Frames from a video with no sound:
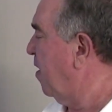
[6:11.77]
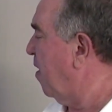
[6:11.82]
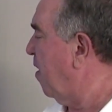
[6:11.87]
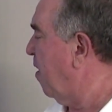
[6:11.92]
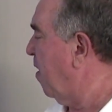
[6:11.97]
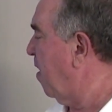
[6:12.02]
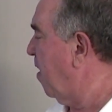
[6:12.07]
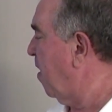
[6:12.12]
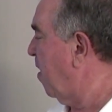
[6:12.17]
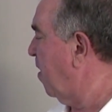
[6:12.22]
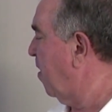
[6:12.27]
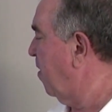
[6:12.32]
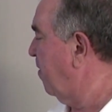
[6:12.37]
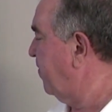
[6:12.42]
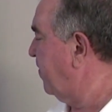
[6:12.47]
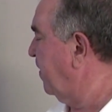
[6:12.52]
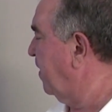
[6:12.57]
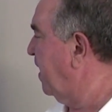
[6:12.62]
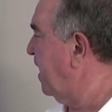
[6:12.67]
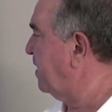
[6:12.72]
or
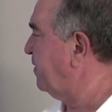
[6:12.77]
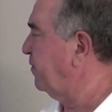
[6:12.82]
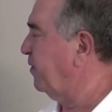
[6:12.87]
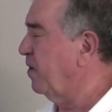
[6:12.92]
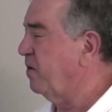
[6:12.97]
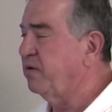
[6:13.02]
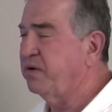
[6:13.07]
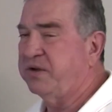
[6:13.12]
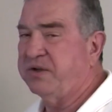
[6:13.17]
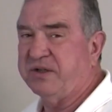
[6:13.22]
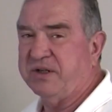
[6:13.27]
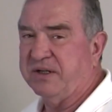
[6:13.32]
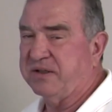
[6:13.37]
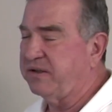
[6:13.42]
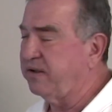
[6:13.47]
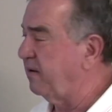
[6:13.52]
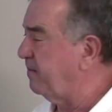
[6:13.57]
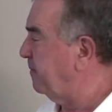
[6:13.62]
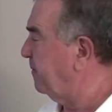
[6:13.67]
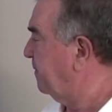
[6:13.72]
earth electrode
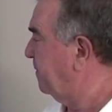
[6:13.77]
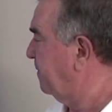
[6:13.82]
system.